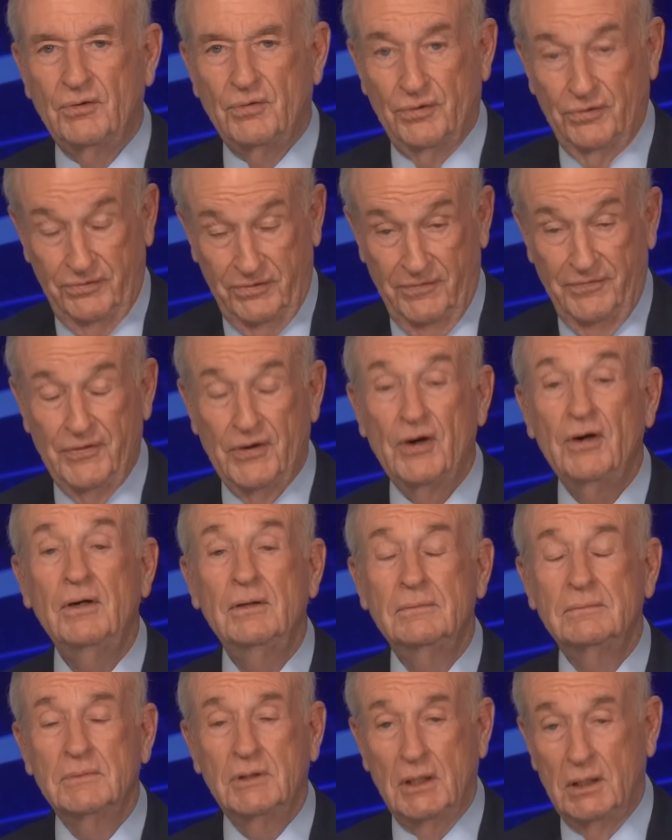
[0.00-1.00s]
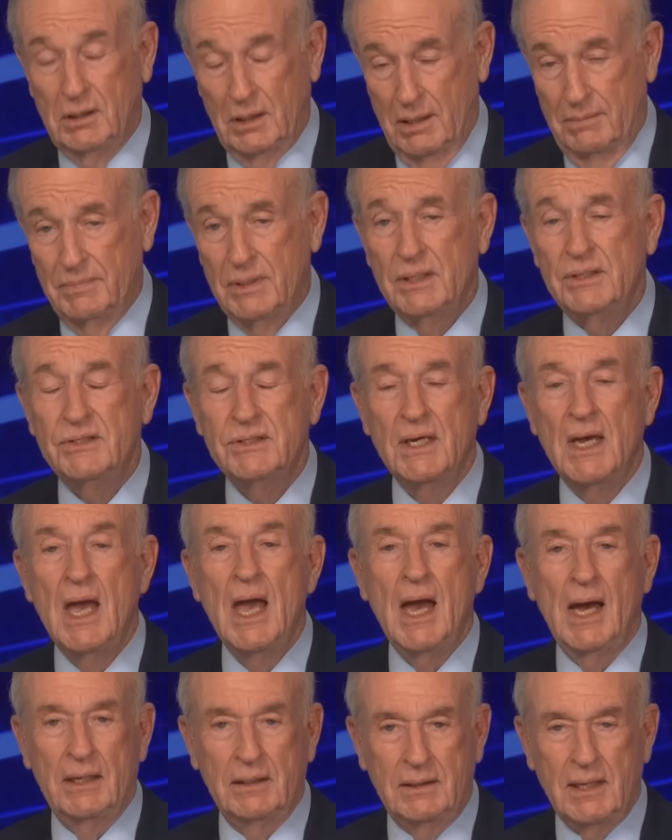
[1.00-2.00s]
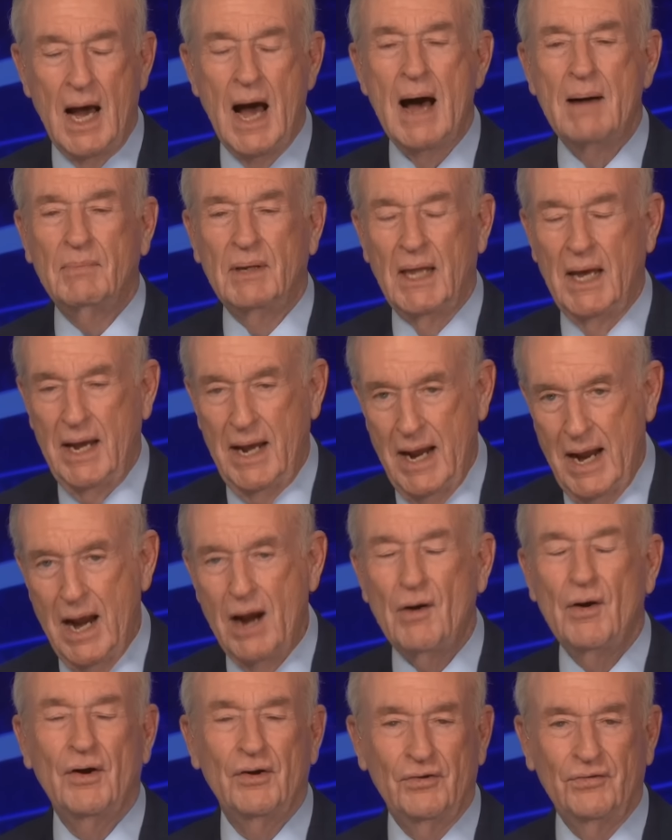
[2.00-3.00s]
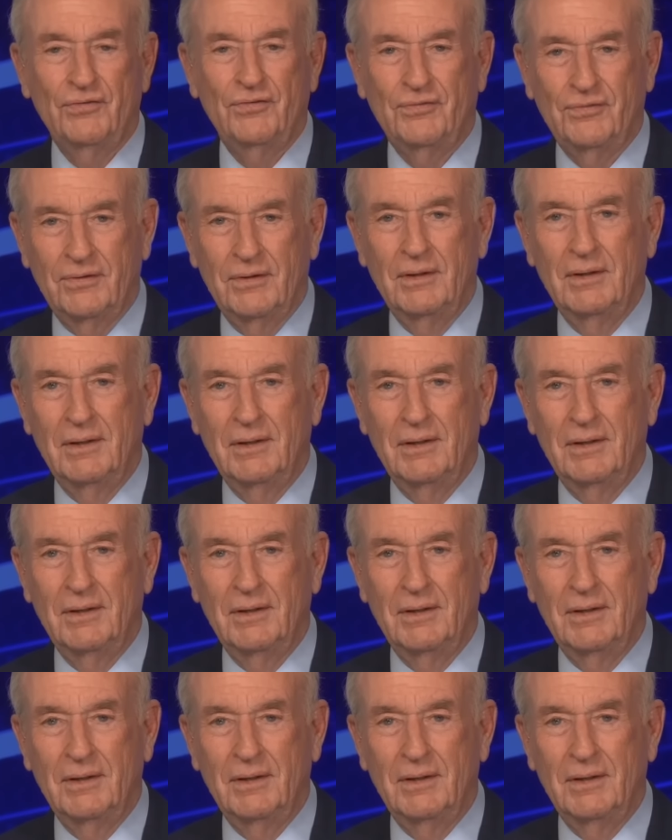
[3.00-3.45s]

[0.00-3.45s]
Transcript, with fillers: Christopher Columbus, and Kamala Harris